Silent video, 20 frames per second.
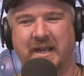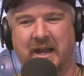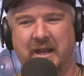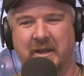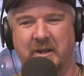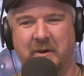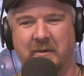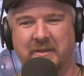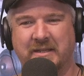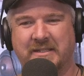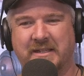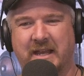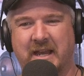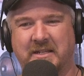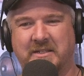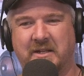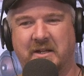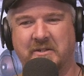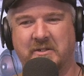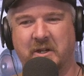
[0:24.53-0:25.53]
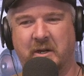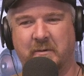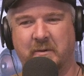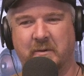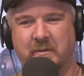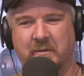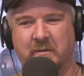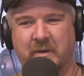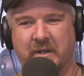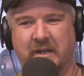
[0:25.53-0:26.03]
Idaho this last
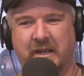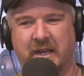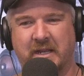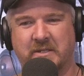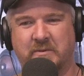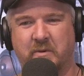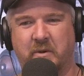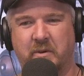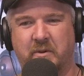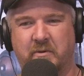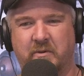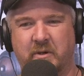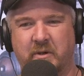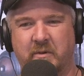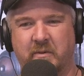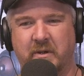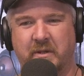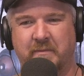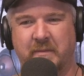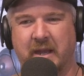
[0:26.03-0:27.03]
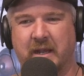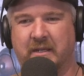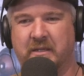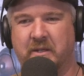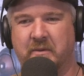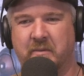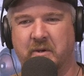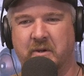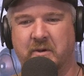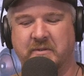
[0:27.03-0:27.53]
October when you guys rolled through with
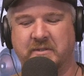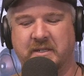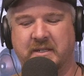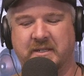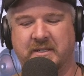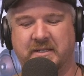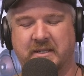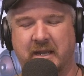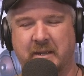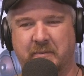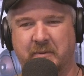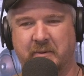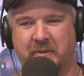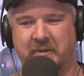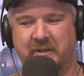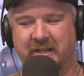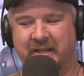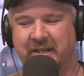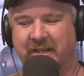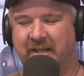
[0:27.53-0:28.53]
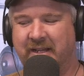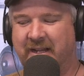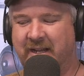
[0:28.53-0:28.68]
Magdalene Rose and Disciple.